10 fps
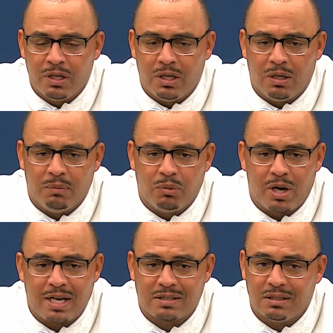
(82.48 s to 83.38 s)

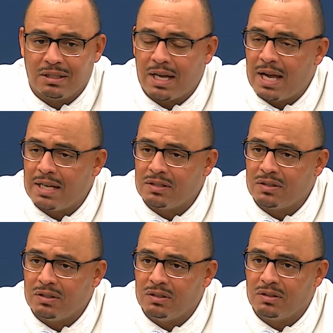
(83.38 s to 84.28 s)
We're asking the guys
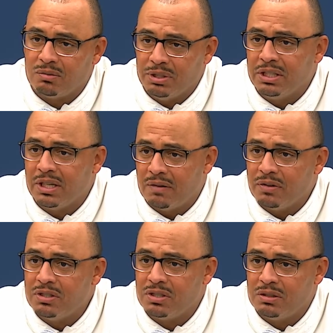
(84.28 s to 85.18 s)
to read
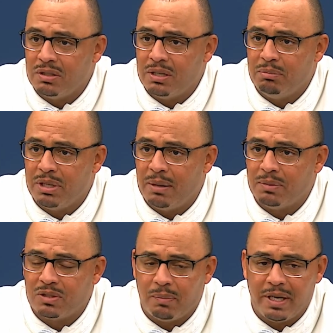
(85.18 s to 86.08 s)
coverage and be
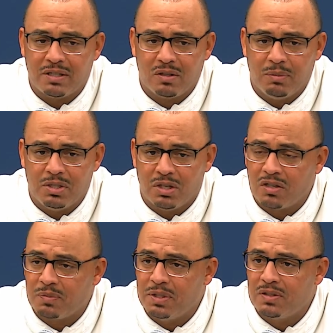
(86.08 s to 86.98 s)
able to make some
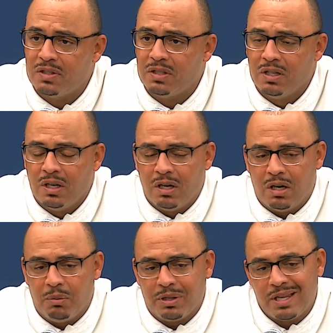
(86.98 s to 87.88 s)
adjustments. And
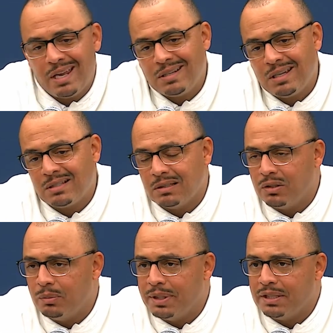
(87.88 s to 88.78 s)
with that, it takes a
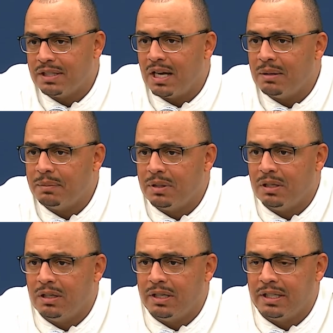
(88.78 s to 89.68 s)
little bit of time
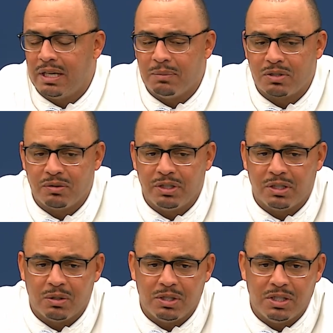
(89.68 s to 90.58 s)
and chemistry and
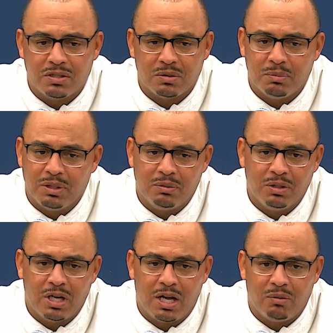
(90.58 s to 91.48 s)
cohesion. But
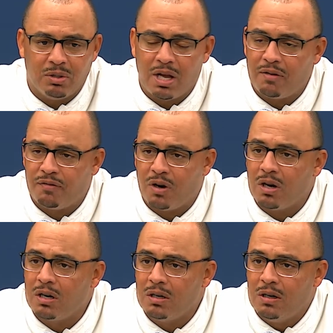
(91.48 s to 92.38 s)
we're not
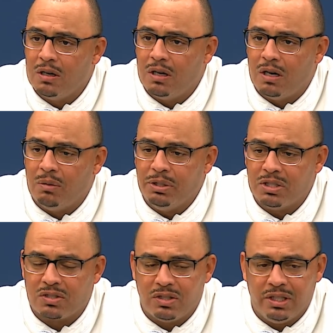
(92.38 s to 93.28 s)
far. We
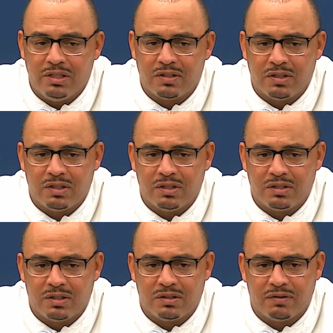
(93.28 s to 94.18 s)
just need to
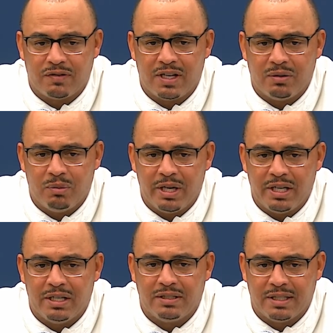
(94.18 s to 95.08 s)
find a
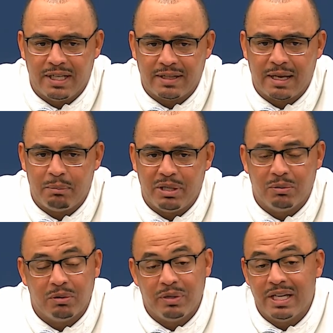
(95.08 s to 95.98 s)
way to hit that big
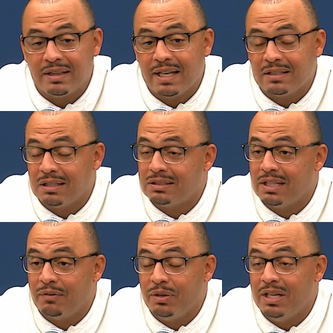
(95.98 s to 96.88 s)
one. If we hit
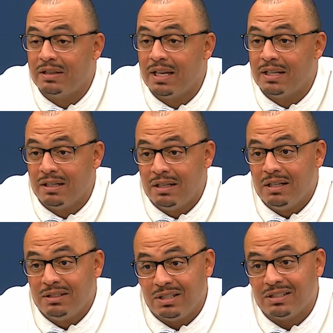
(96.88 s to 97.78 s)
that
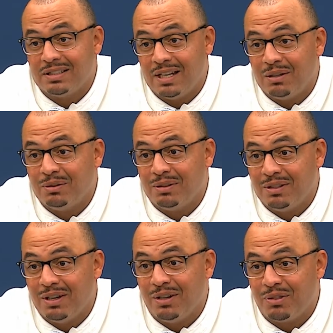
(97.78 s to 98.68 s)
touchdown
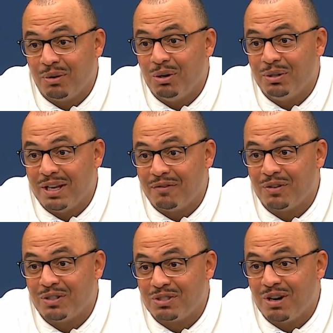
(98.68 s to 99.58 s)
throw in that
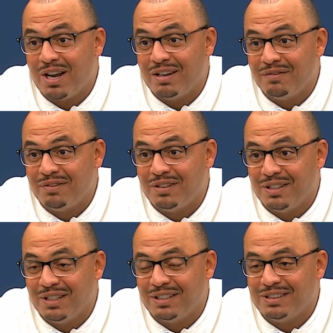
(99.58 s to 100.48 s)
first drive
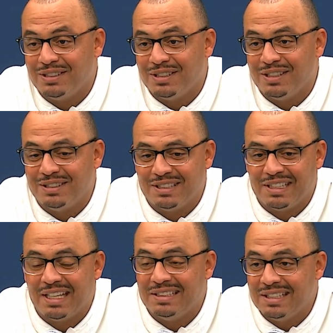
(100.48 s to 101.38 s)
to
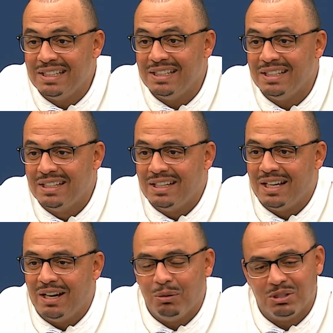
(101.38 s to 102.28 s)

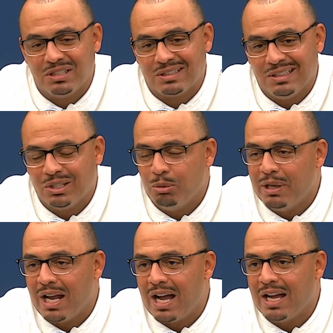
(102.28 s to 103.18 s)
KT, we're just a little
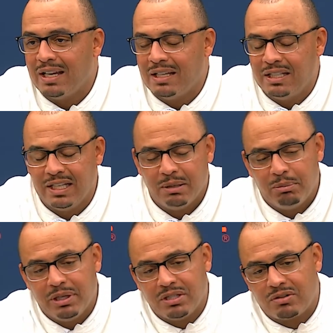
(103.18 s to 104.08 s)
bit high. And again,
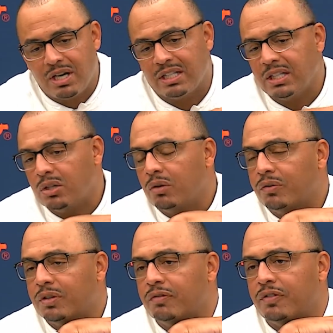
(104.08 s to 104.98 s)
Brennan's trying to get it
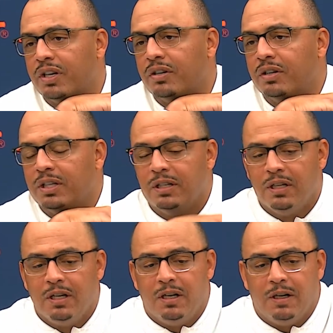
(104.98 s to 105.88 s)
over the defender,
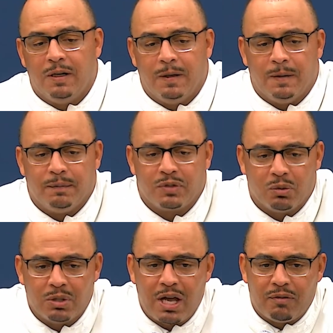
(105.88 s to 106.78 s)
and
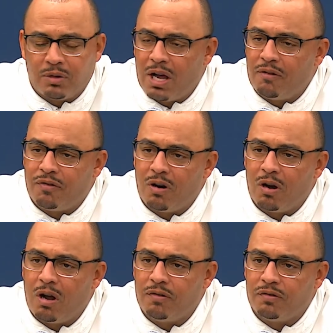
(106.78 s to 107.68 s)
so we're not
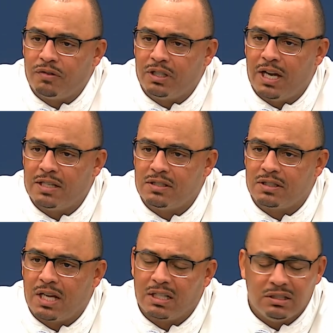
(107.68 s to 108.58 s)
far off. The guys
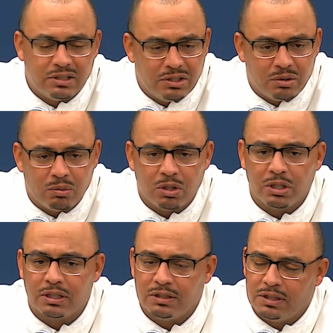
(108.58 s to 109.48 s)
just got to continue to
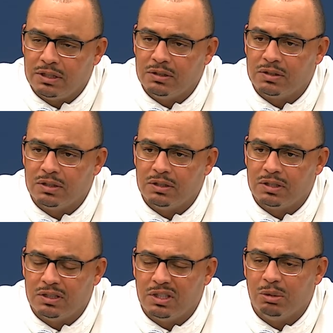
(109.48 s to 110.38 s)
work, continue to
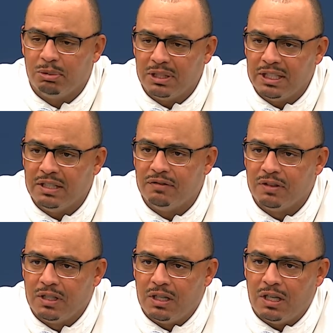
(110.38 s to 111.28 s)

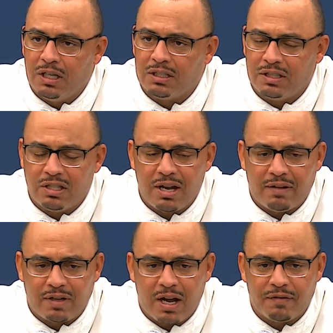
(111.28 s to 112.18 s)
believe, continue to
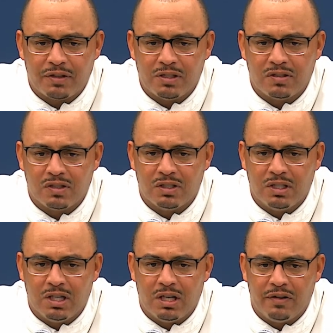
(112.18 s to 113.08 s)
have confidence
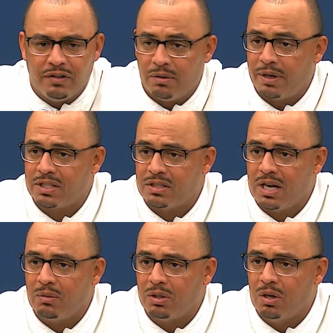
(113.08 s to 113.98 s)
in the direction
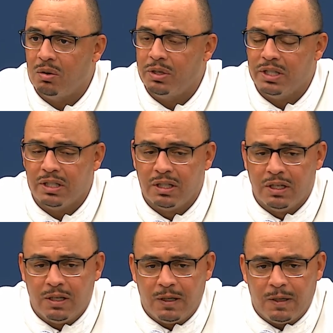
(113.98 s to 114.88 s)
that we're going.
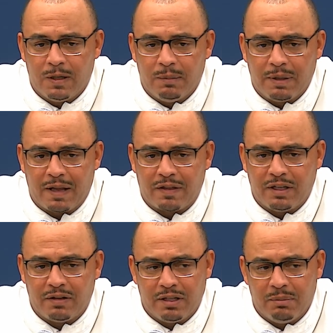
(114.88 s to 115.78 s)
And I
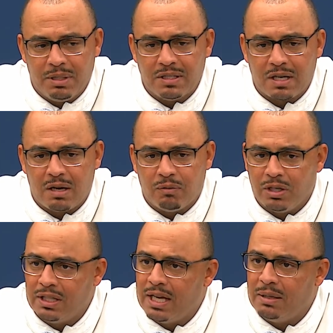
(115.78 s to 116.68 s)
think in the meantime,
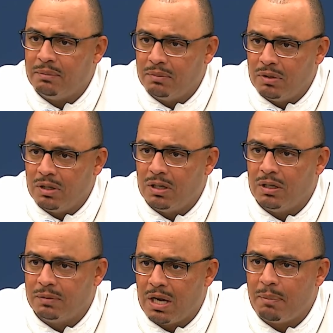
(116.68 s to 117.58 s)
run game
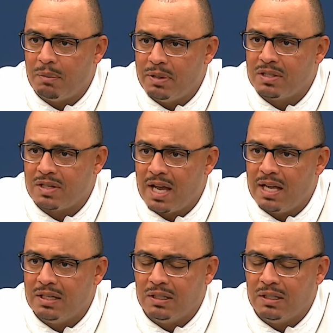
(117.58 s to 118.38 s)
complements that.